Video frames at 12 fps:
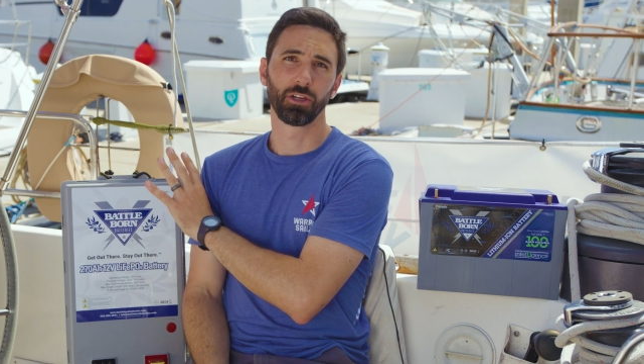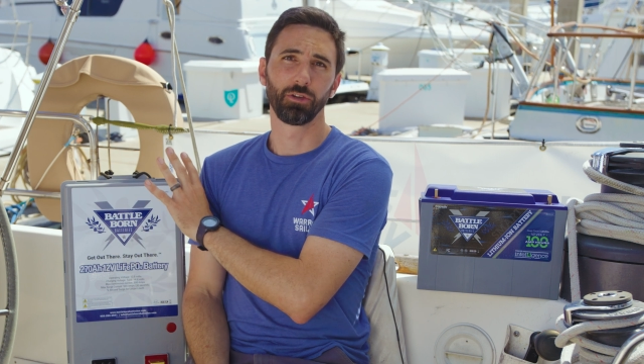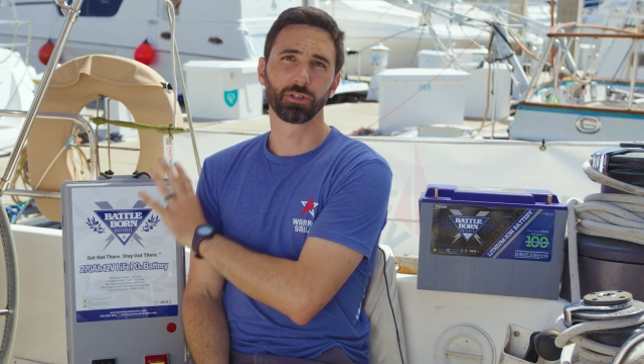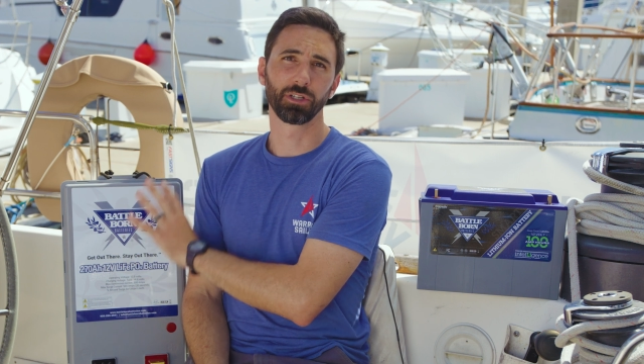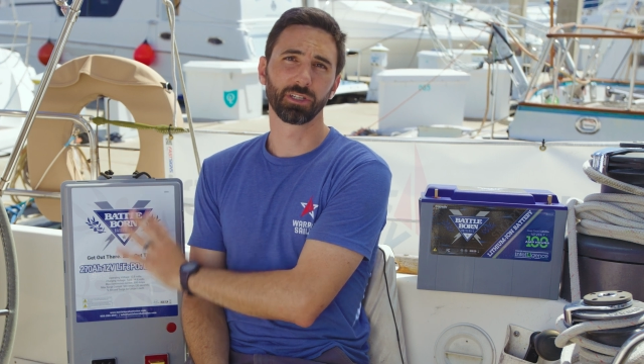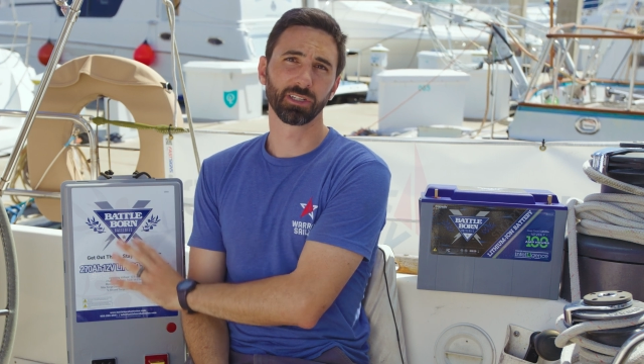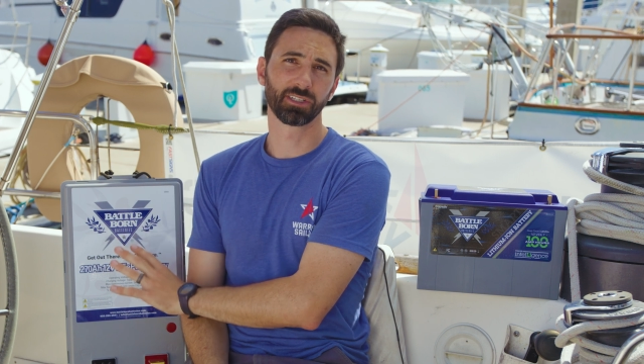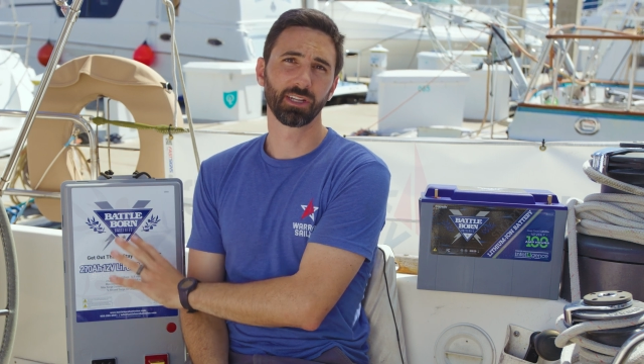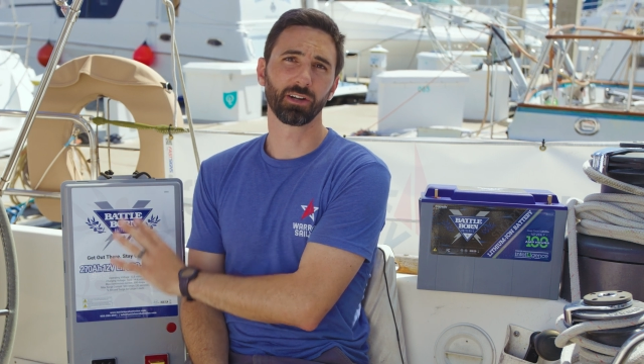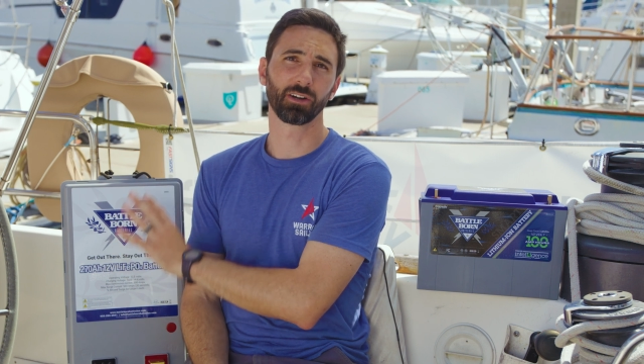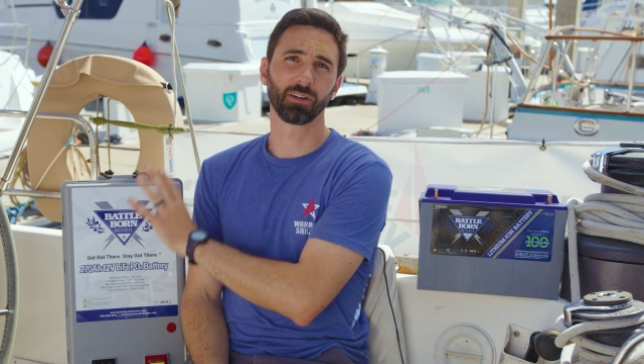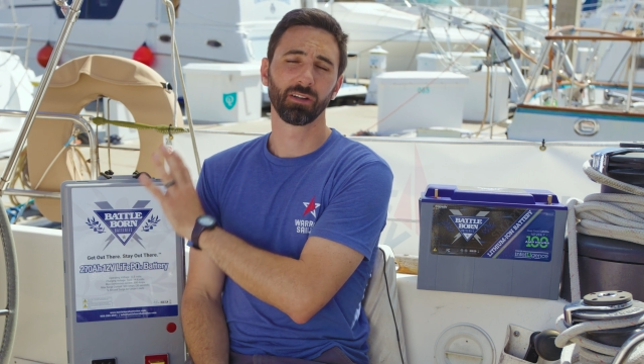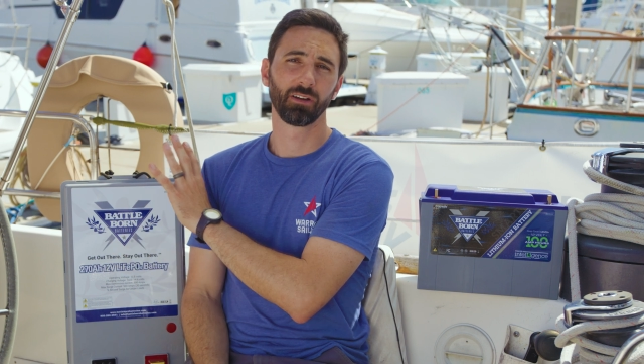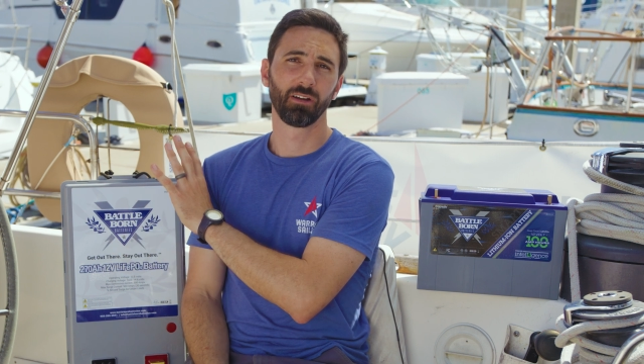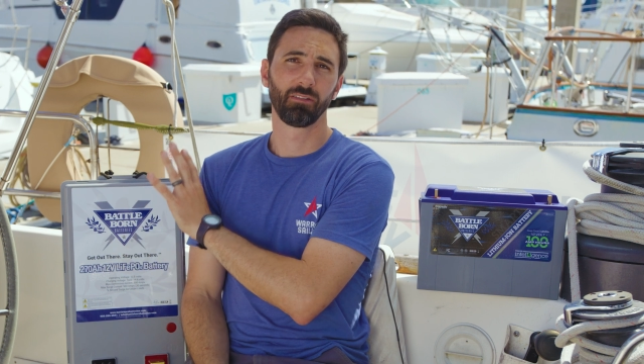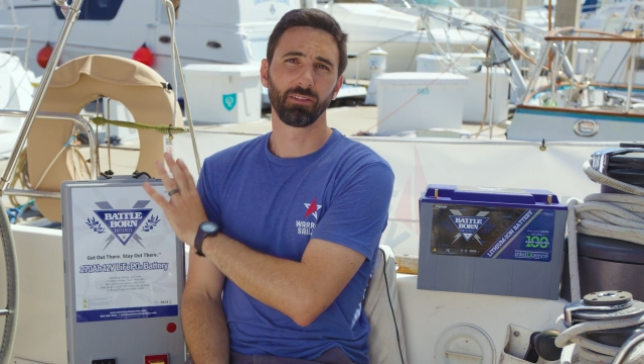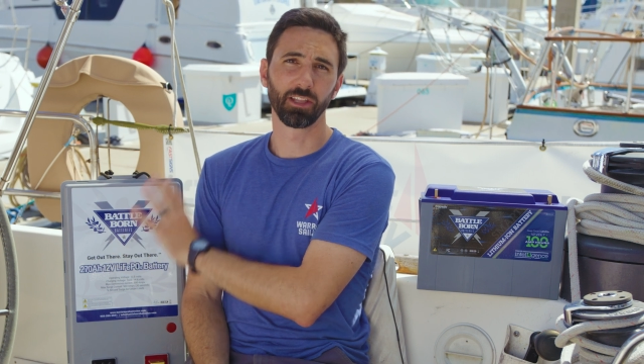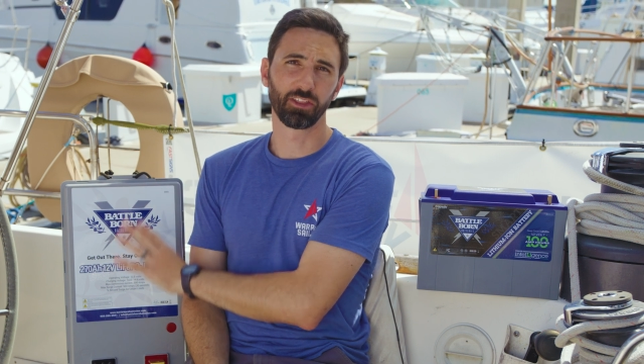you should consider
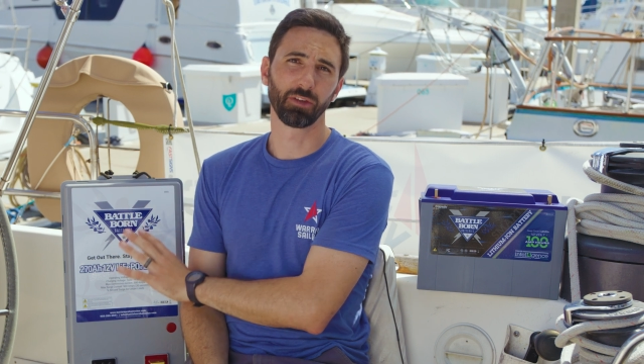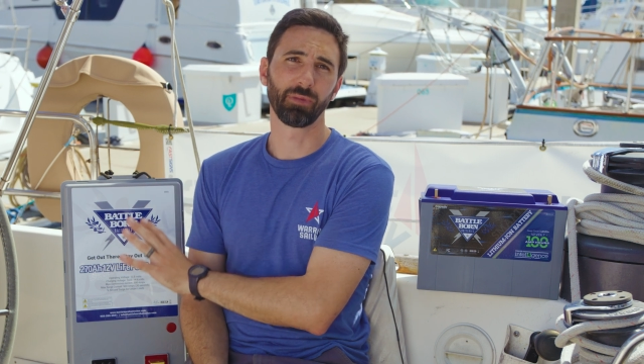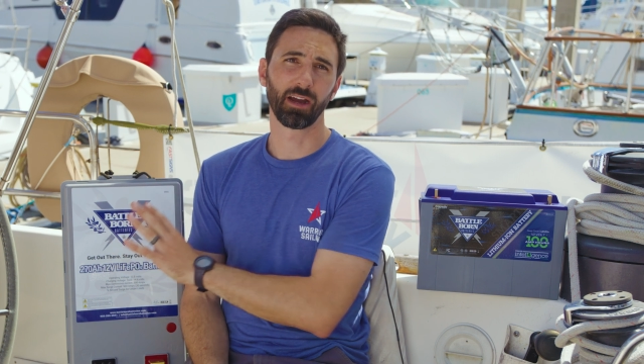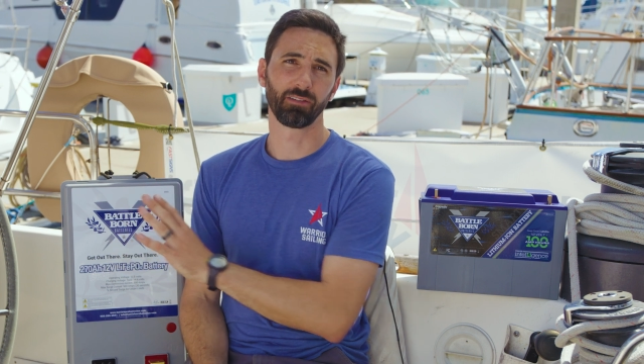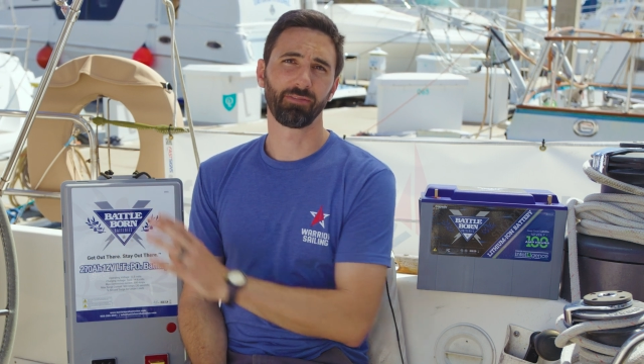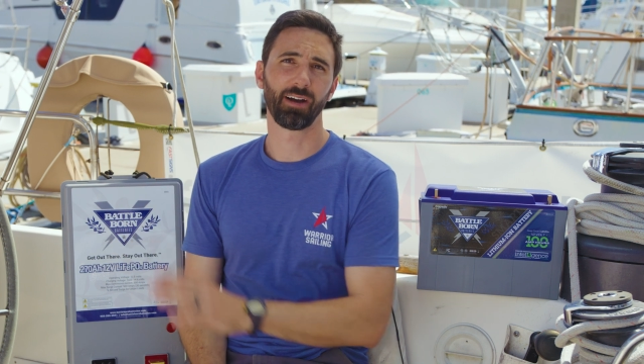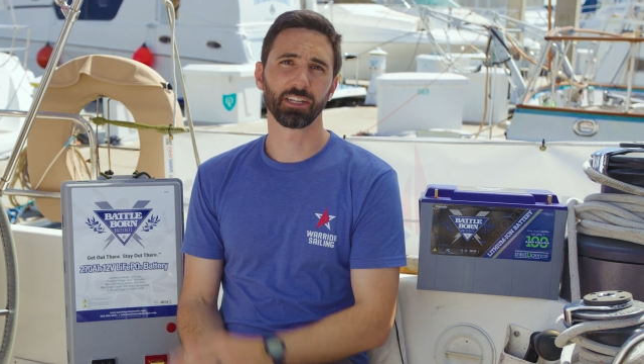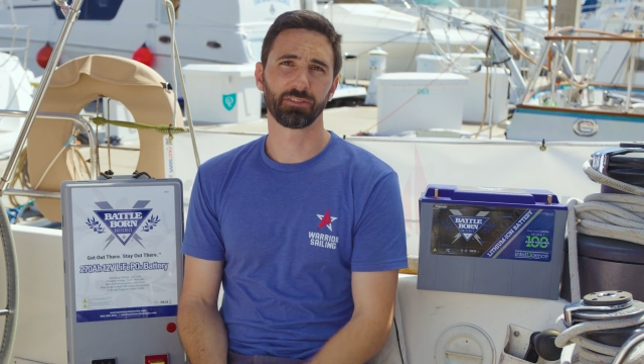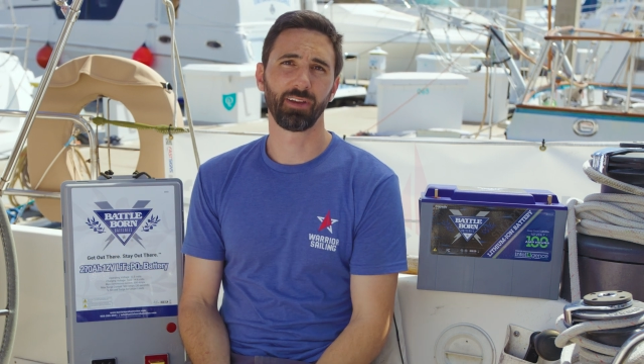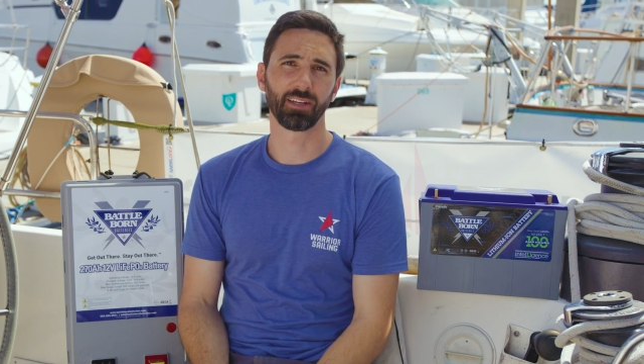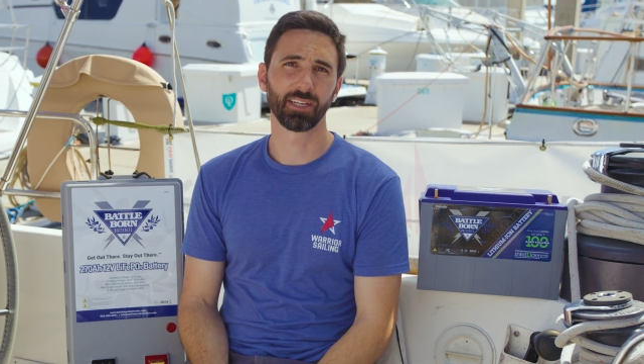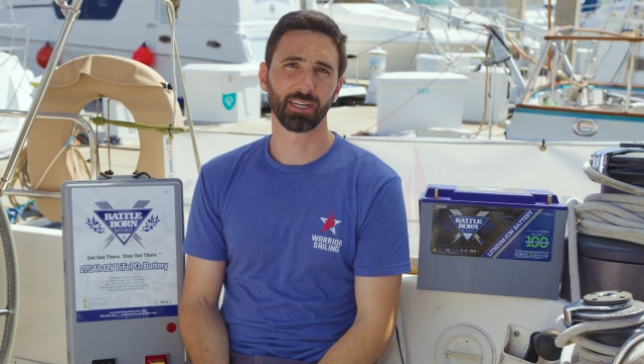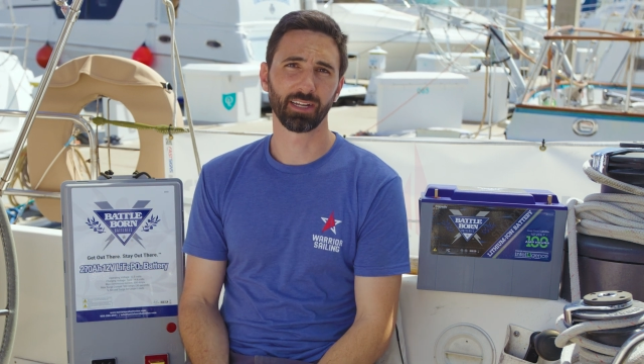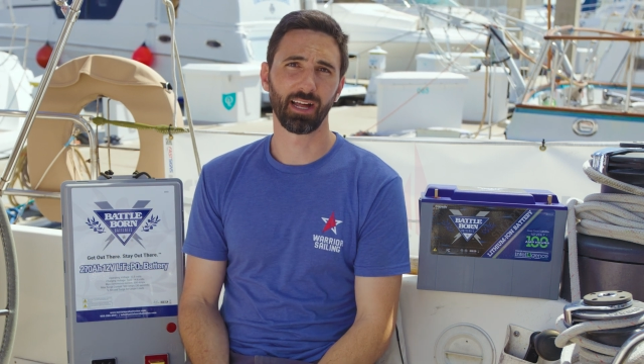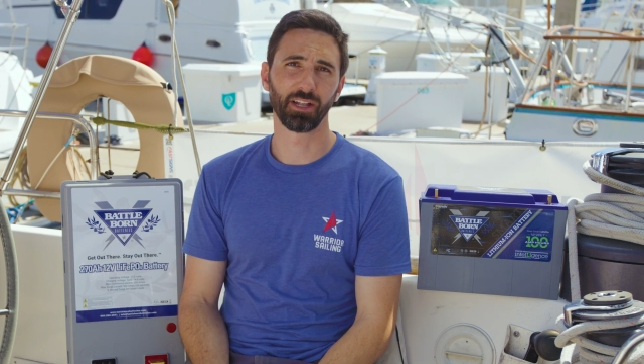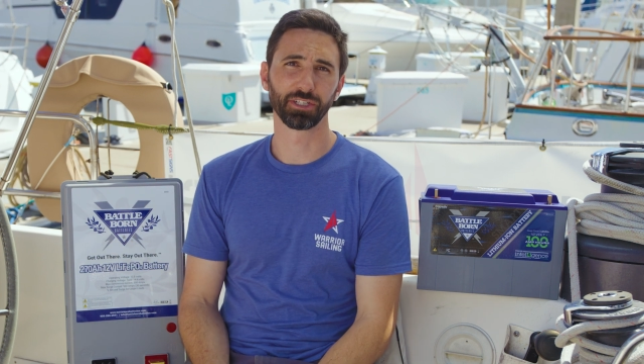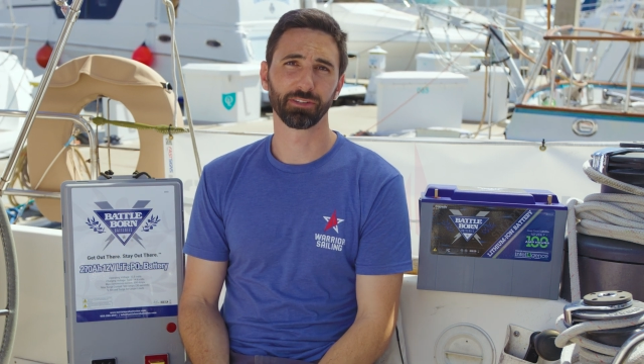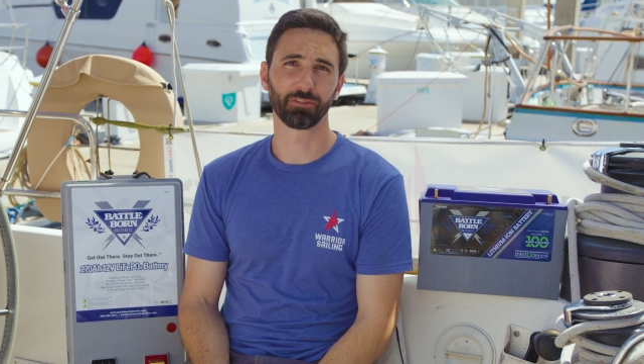lithium iron phosphate
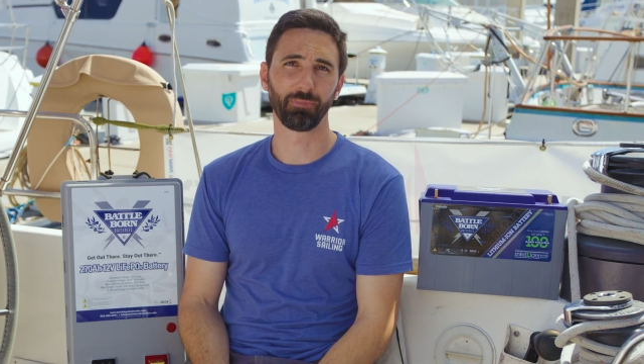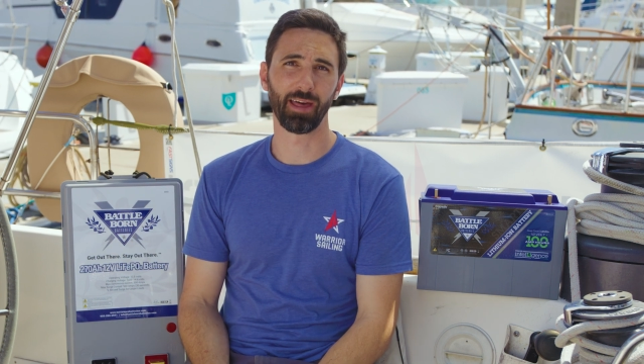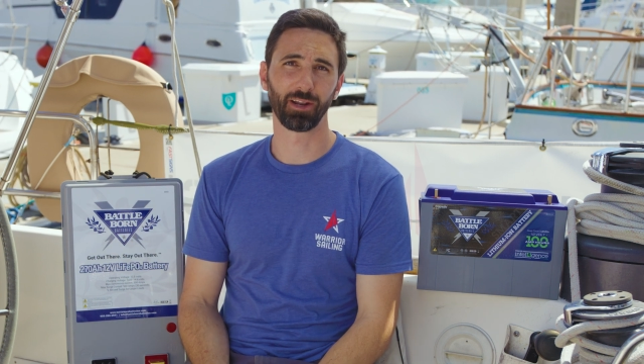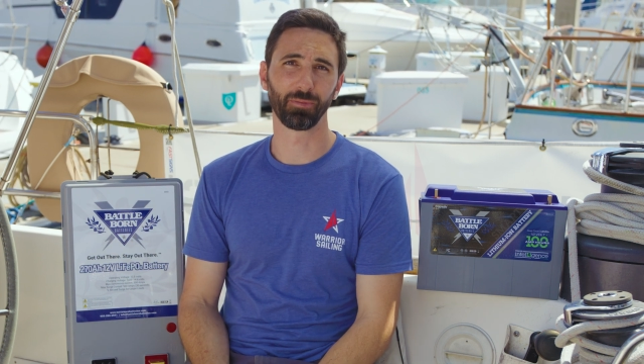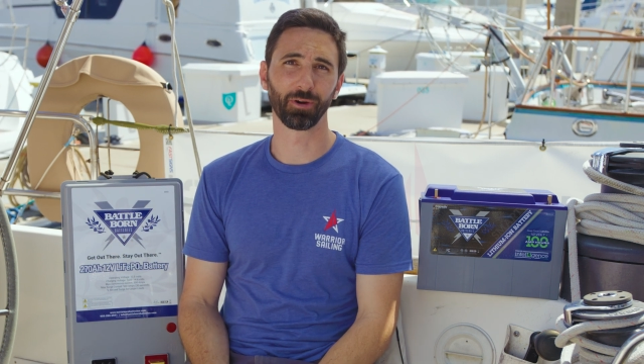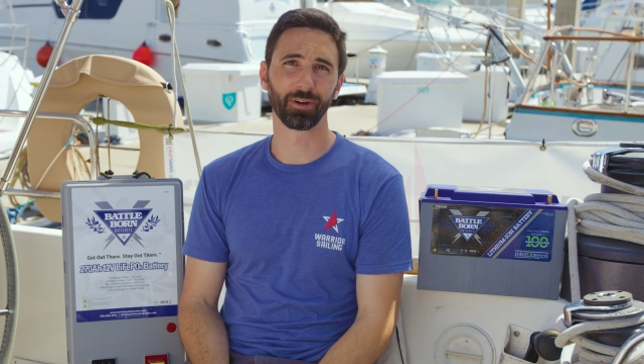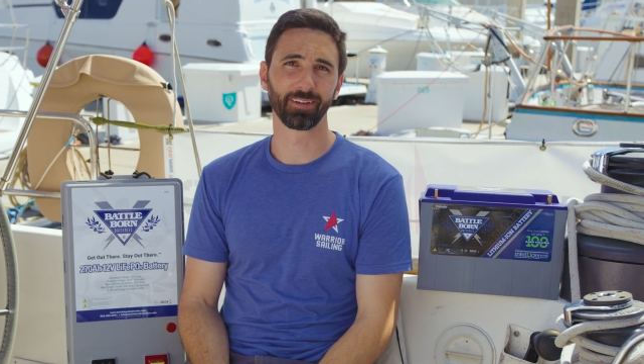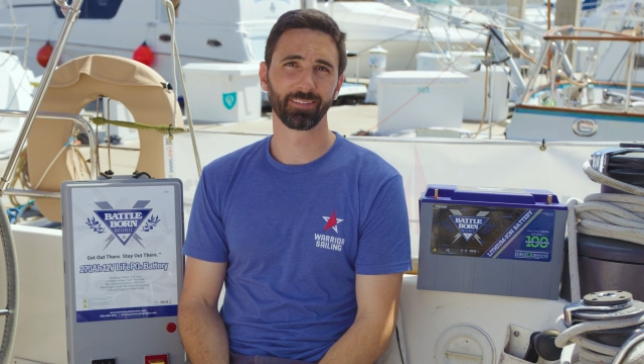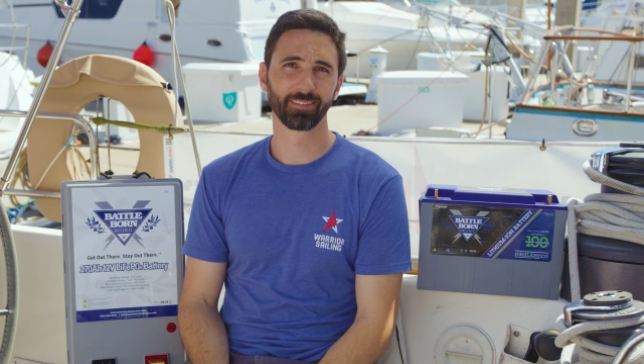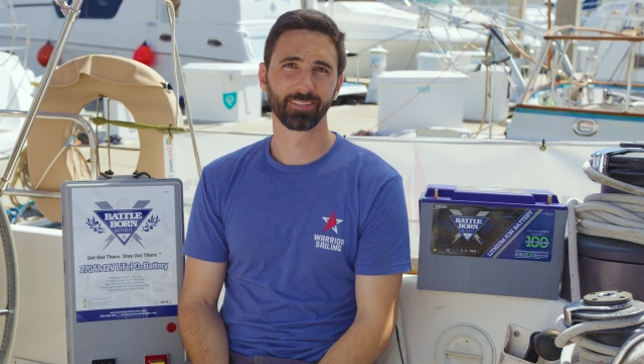technology from Battle Born.